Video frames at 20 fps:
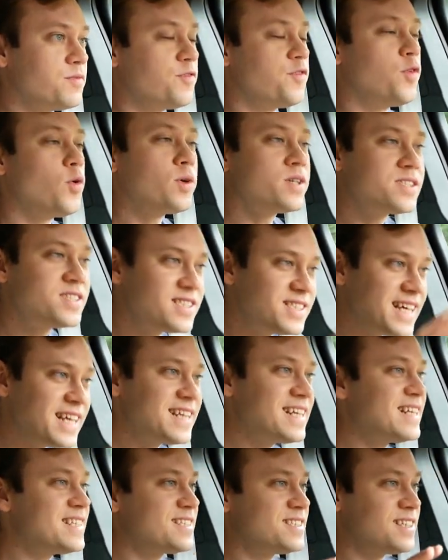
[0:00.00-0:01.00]
Ford
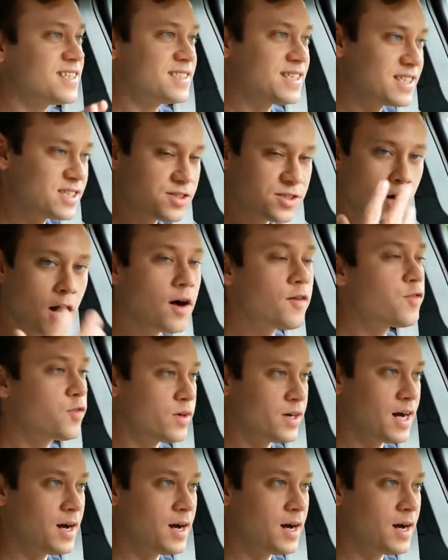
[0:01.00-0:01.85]
said that it's just a software